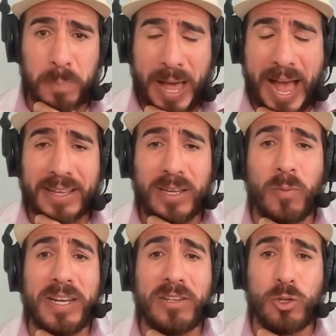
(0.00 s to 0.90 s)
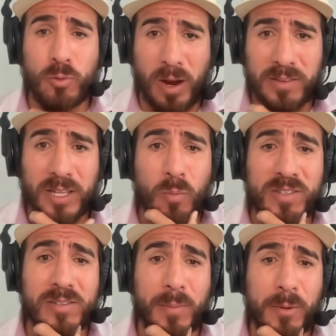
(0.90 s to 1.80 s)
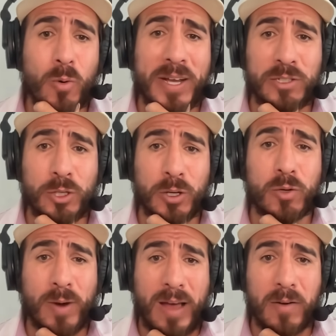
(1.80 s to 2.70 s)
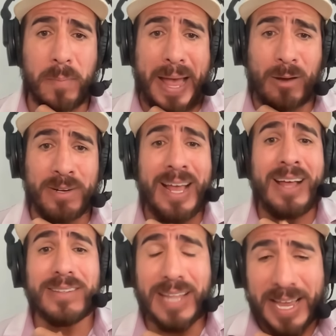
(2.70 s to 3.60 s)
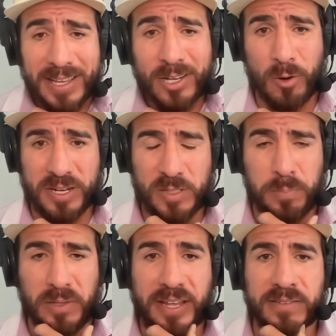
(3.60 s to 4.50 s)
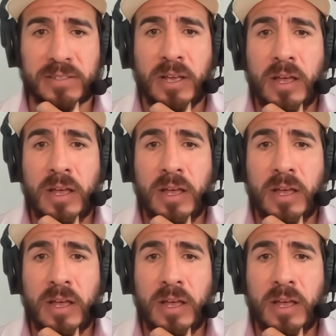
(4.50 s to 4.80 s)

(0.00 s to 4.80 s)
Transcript: back and when he's struggling with someone who has good ground and pound, like Curtis Blaydes.